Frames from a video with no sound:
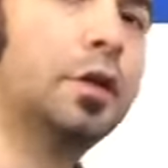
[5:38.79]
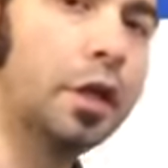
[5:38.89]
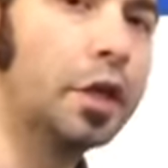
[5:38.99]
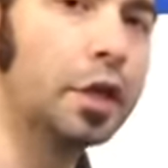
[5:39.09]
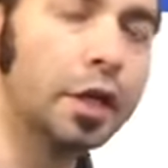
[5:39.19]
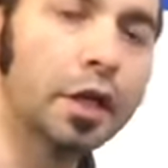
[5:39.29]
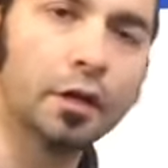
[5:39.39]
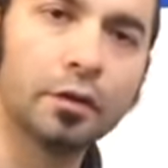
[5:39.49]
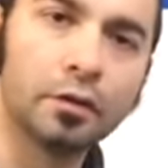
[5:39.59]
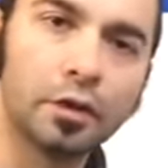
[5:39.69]
And
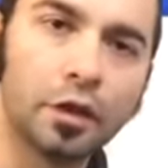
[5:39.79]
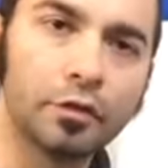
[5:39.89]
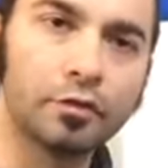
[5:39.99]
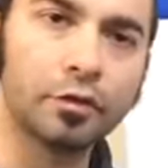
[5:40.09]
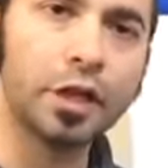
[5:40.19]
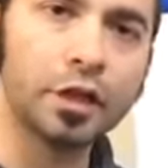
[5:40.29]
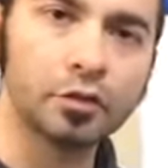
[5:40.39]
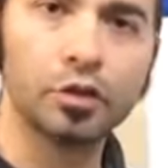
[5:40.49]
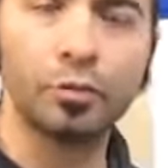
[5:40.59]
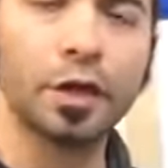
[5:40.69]
again, if ink
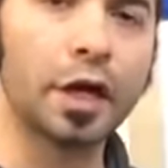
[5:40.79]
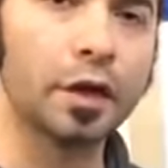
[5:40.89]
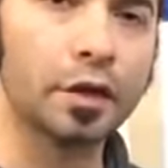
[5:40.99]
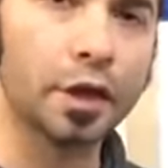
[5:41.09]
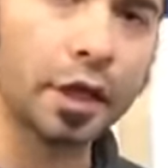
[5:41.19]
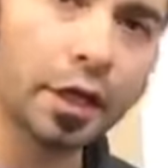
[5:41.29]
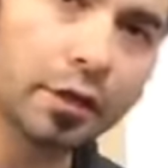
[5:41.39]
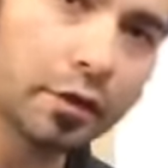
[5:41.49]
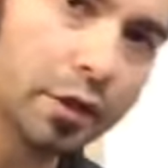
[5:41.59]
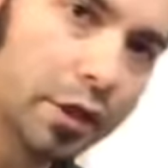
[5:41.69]
is dripping out of the head,
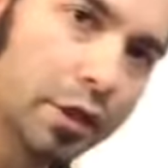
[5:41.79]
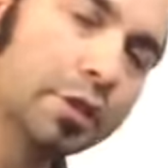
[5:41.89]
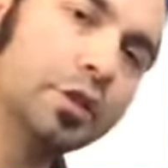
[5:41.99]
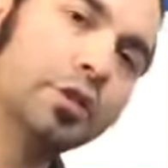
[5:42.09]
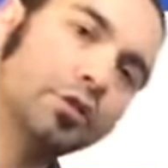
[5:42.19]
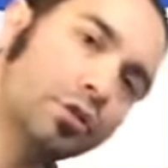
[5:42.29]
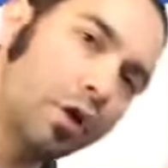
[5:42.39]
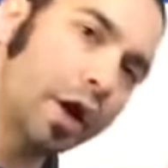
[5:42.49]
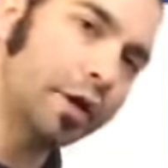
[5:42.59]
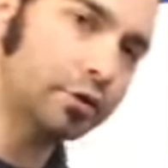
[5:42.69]
it's either too
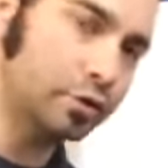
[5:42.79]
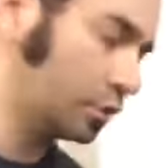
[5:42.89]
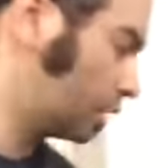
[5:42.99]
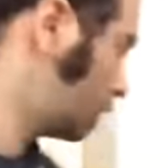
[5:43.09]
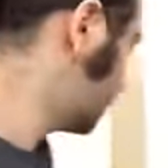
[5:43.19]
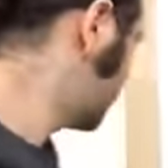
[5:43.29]
high or too low.